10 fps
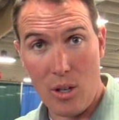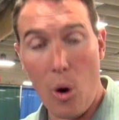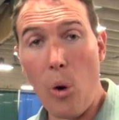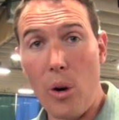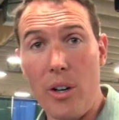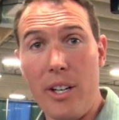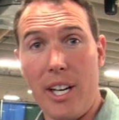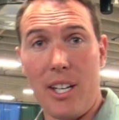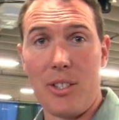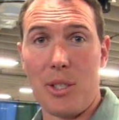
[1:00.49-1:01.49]
or
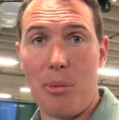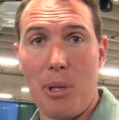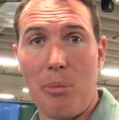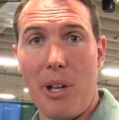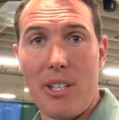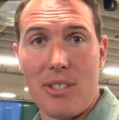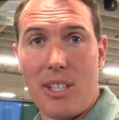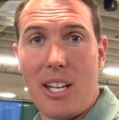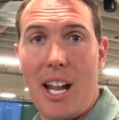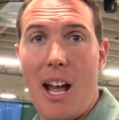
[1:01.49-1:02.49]
it could just be a place to
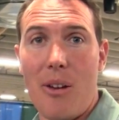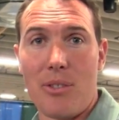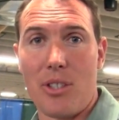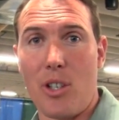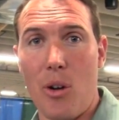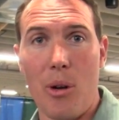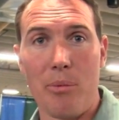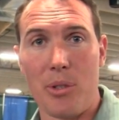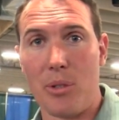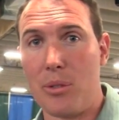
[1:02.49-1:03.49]
get out, to go
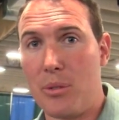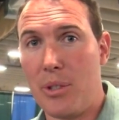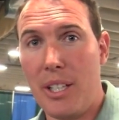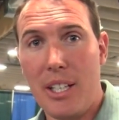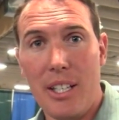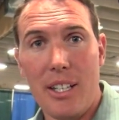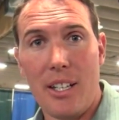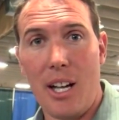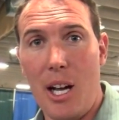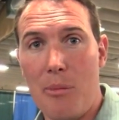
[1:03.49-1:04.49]
up to
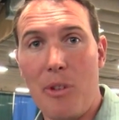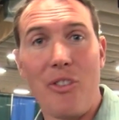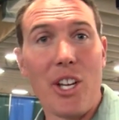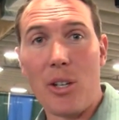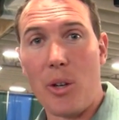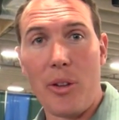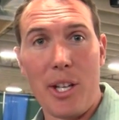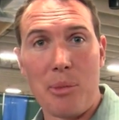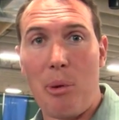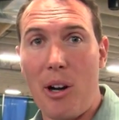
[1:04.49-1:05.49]
um, a vehicle
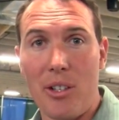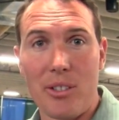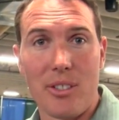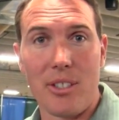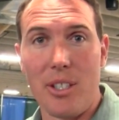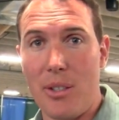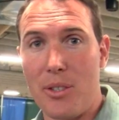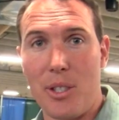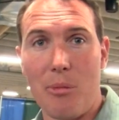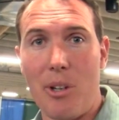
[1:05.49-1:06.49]
that's parked, you know,
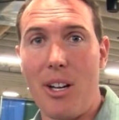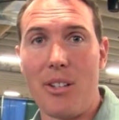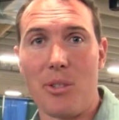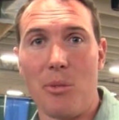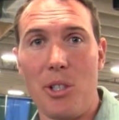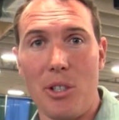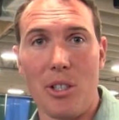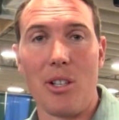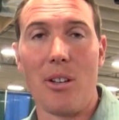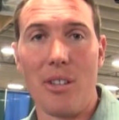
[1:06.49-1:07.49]
somewhere else where you
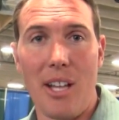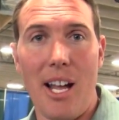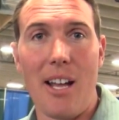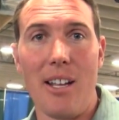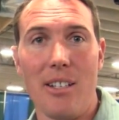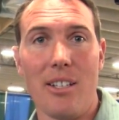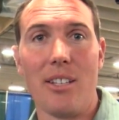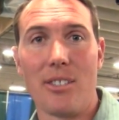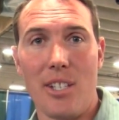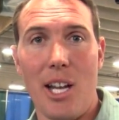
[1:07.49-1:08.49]
could go to that
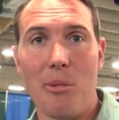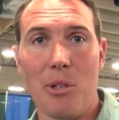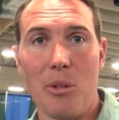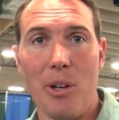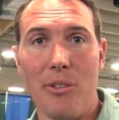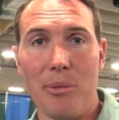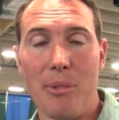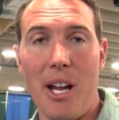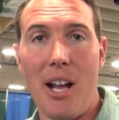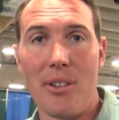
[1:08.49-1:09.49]
and escape, get away from
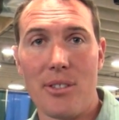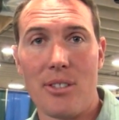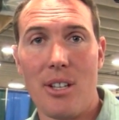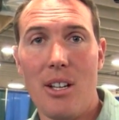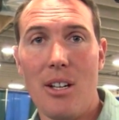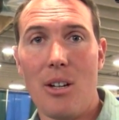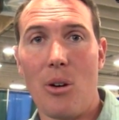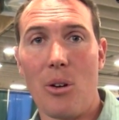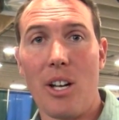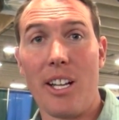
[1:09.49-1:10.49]
your house,
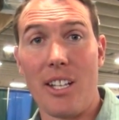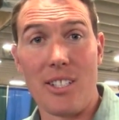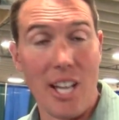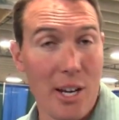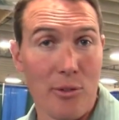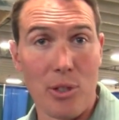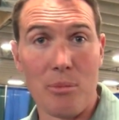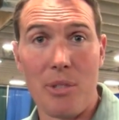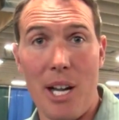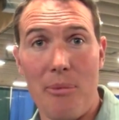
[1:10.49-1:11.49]
or like a safe
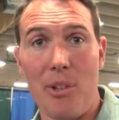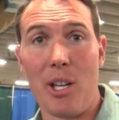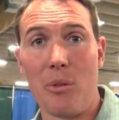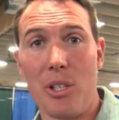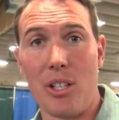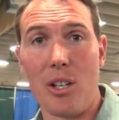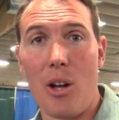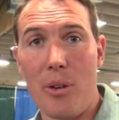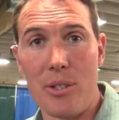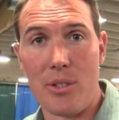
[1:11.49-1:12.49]
room type thing where you could
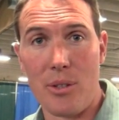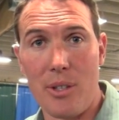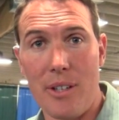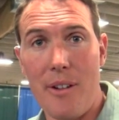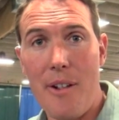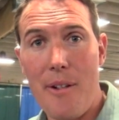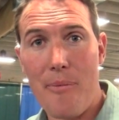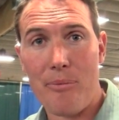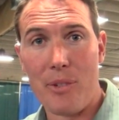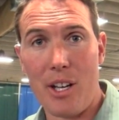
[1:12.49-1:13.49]
go into it,
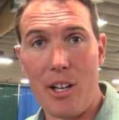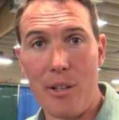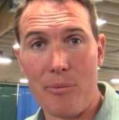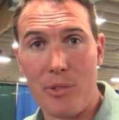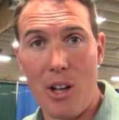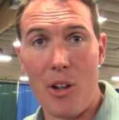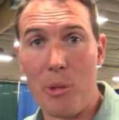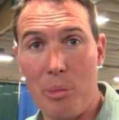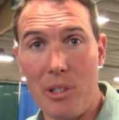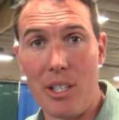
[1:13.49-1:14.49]
um, call
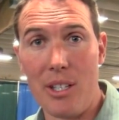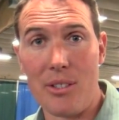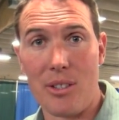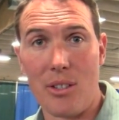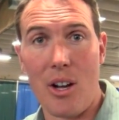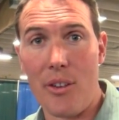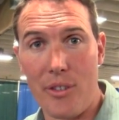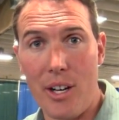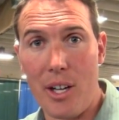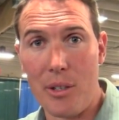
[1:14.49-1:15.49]
the police or call
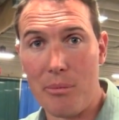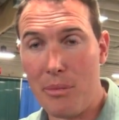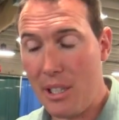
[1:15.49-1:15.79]
for help.